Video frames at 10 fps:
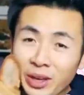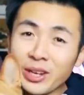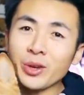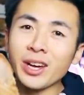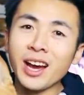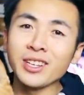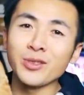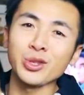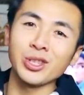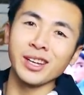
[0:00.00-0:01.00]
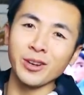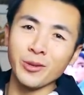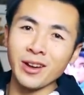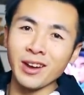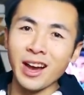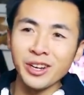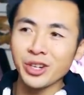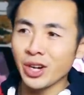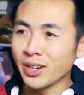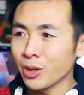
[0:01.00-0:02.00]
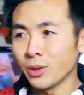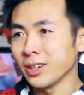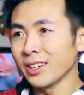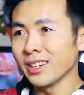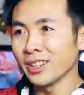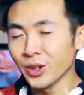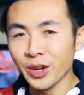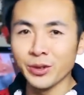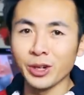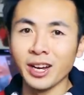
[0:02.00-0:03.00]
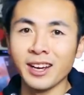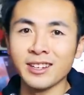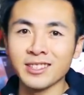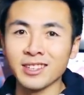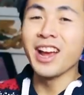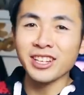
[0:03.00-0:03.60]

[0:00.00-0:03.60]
Thank you guys for sticking around. I genuinely love you guys.